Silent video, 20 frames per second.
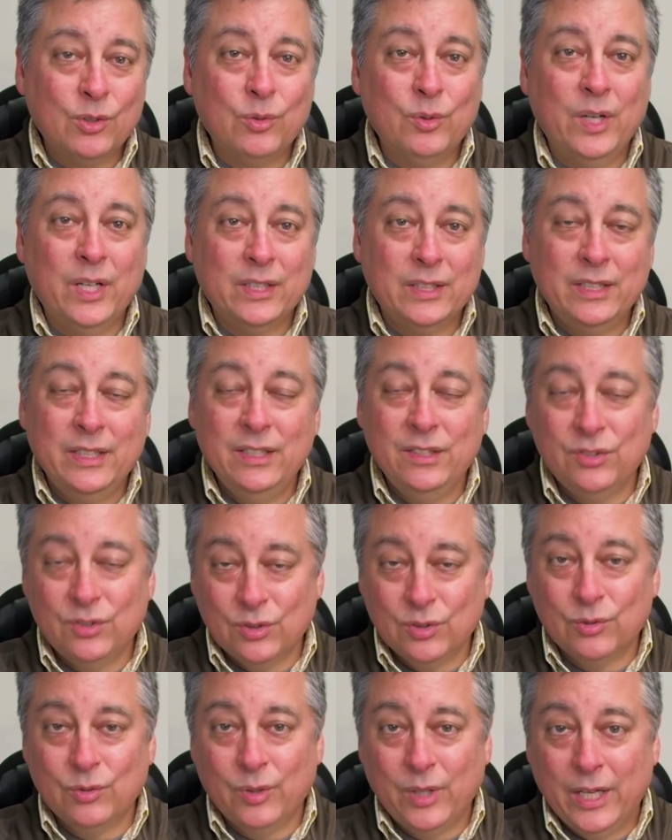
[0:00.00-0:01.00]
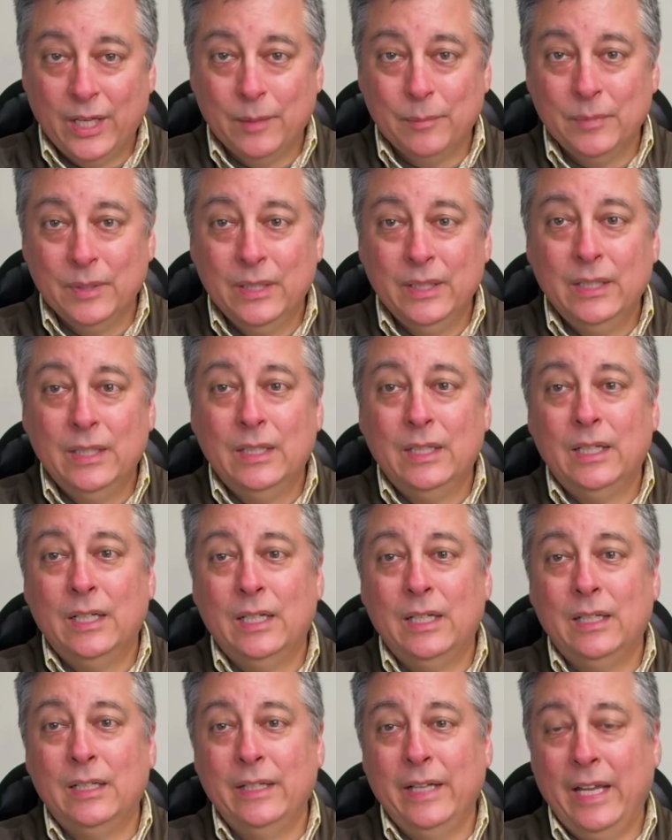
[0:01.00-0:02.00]
correct histogram
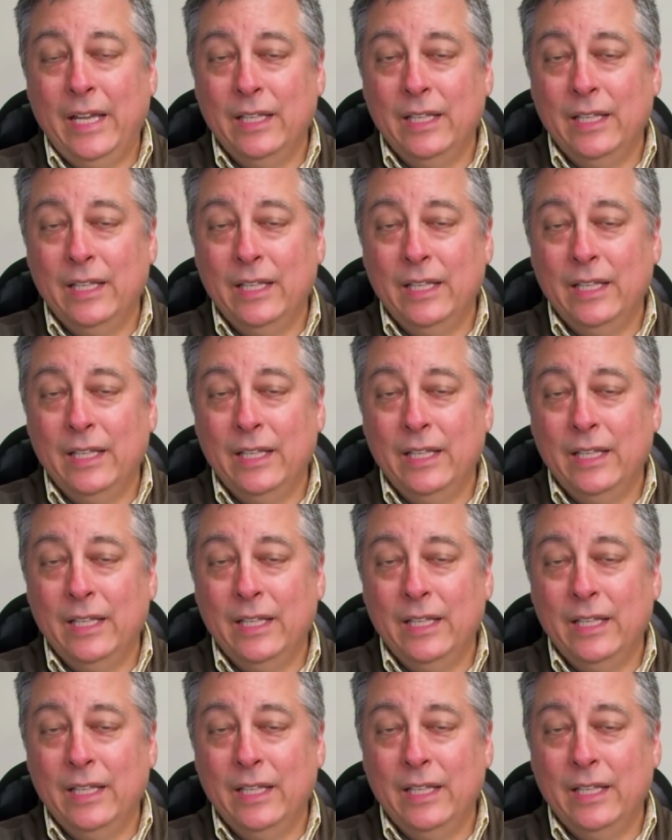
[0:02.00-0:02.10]
uh,